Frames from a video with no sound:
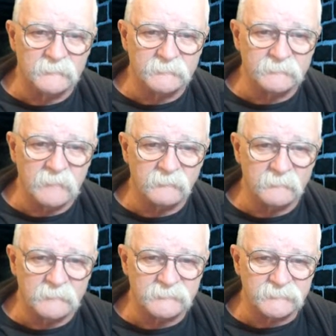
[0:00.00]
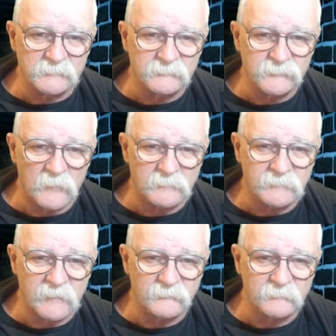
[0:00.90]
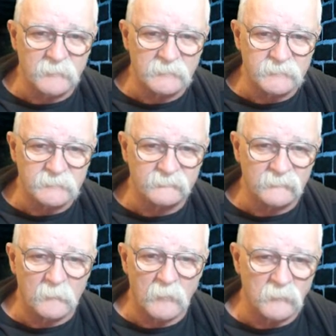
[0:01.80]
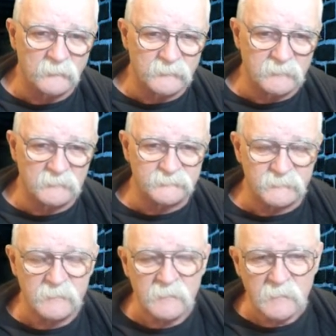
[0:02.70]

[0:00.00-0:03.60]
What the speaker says: and everybody started talking to everybody from all over the country.